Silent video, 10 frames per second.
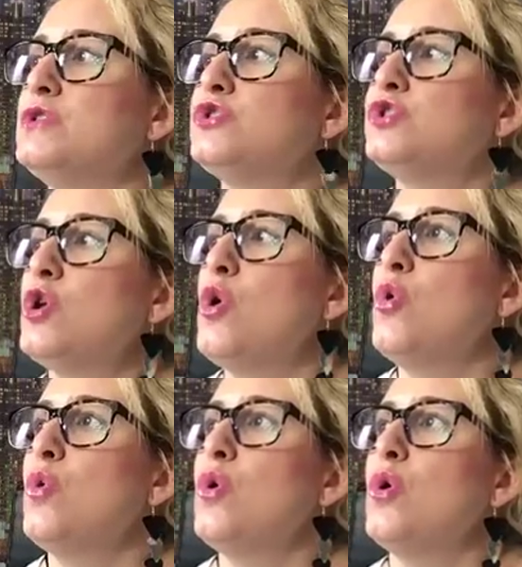
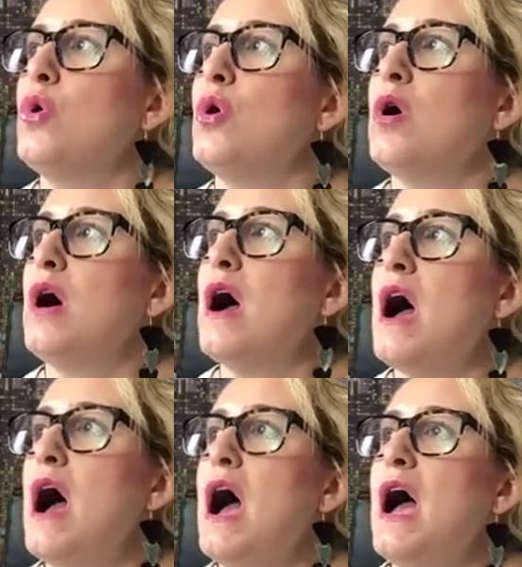So
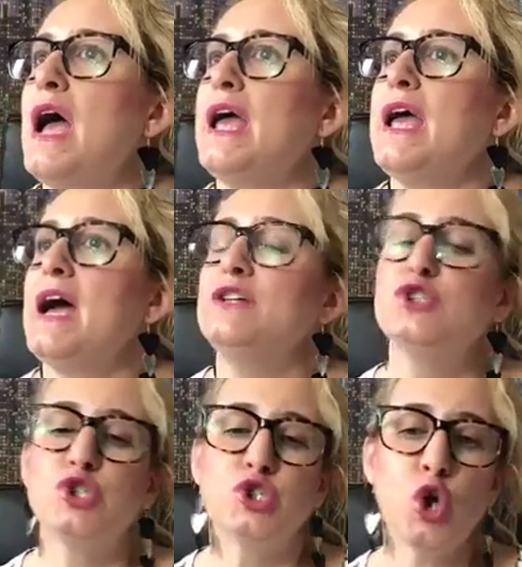I had
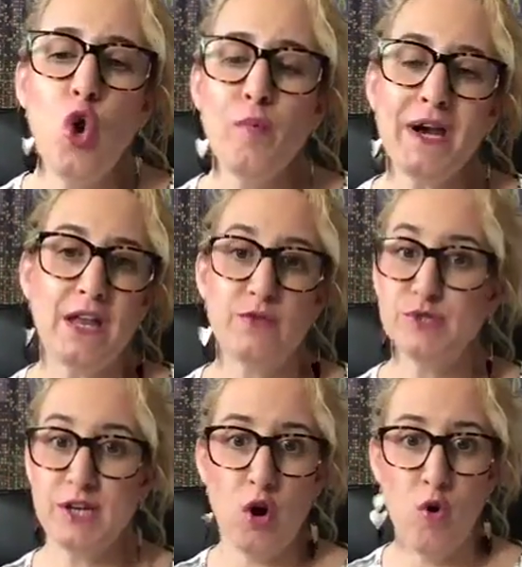so many, it
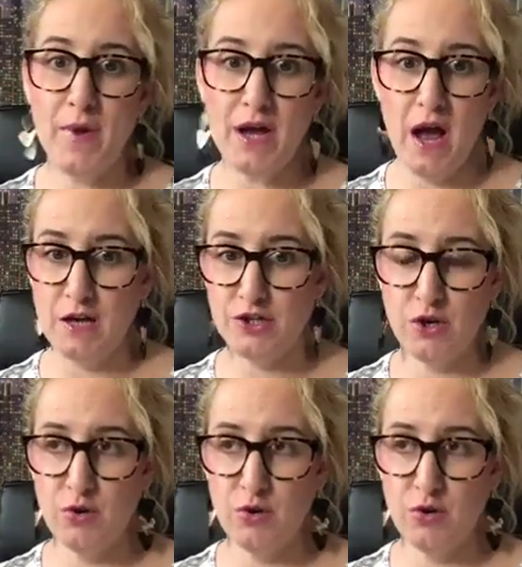was like, oh my gosh.